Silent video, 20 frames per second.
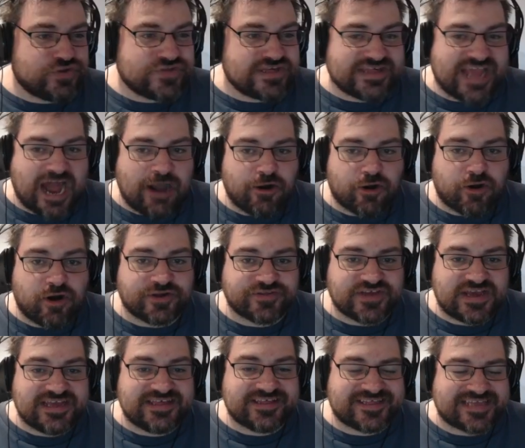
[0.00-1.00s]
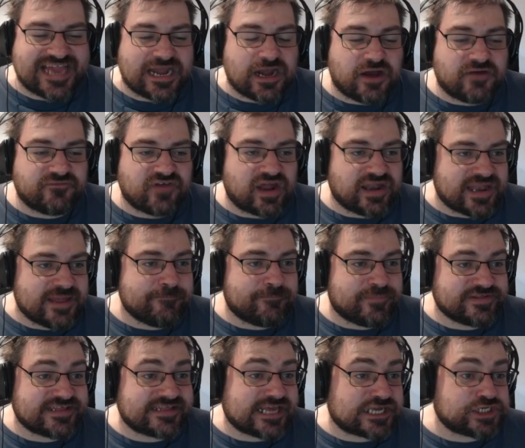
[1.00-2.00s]
this Heracross instead of
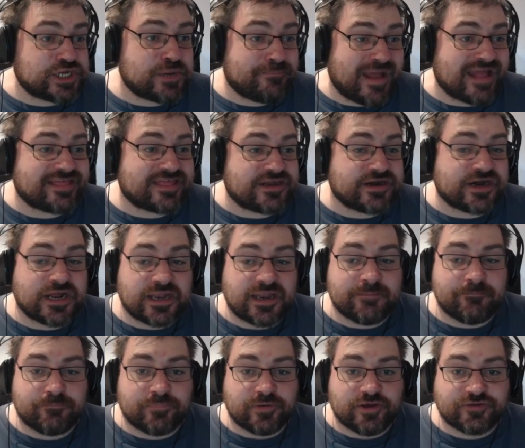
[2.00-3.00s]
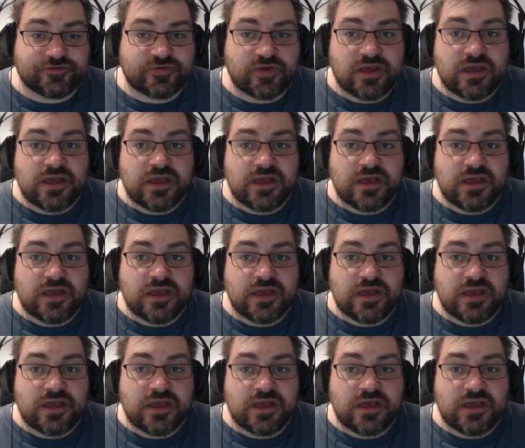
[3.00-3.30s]
Olympus. It's actually better than Olympus.